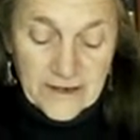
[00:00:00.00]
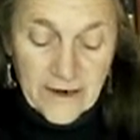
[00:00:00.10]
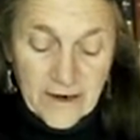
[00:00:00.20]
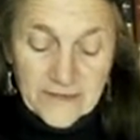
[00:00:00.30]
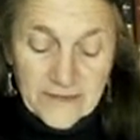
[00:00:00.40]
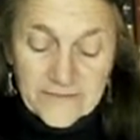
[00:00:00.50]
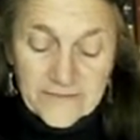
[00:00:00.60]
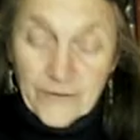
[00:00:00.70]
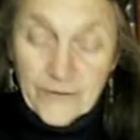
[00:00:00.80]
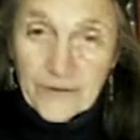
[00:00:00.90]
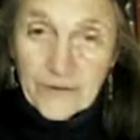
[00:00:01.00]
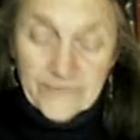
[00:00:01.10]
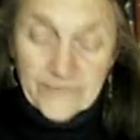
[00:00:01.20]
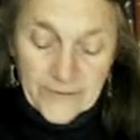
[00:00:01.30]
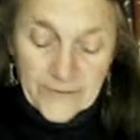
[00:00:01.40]
are devoted
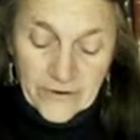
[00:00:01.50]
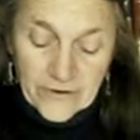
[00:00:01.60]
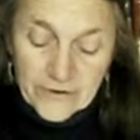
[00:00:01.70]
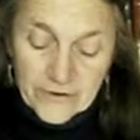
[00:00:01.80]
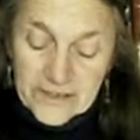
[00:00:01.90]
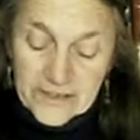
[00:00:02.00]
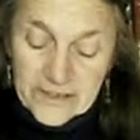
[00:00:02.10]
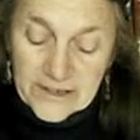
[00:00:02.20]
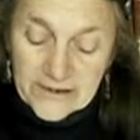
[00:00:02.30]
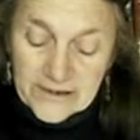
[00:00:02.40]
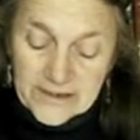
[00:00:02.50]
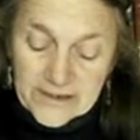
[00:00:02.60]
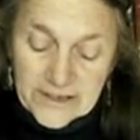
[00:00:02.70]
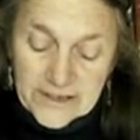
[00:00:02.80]
from their early years